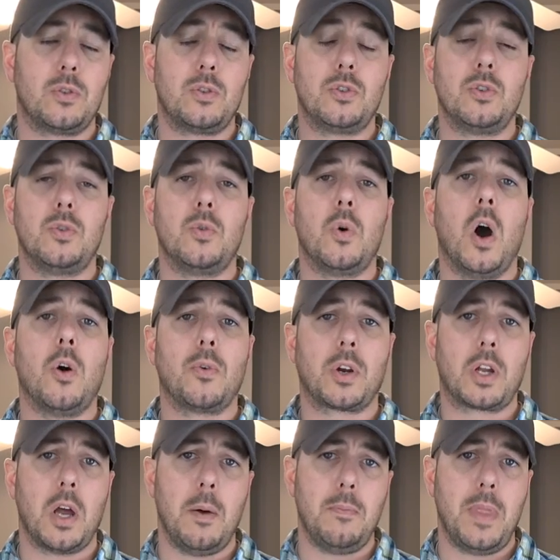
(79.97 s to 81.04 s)
to
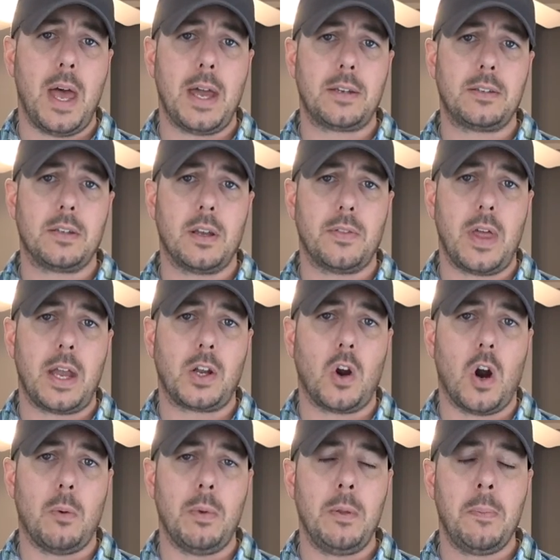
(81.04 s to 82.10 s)
overcome that, uh, that
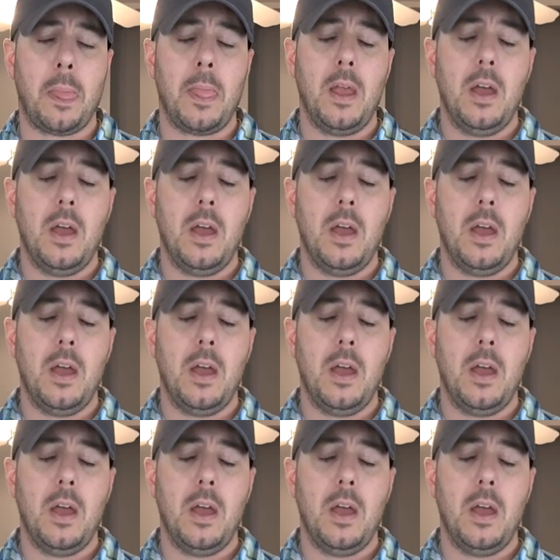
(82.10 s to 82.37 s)
garment.